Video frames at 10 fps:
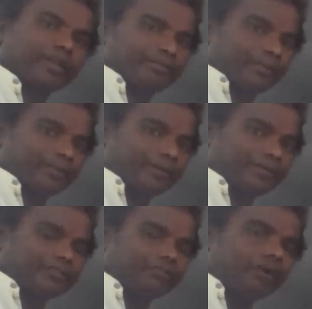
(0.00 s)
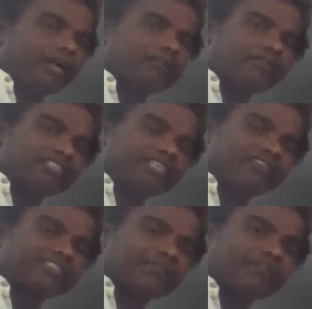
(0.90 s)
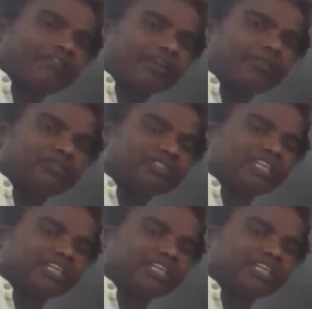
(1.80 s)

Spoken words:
Very important. Which type of animals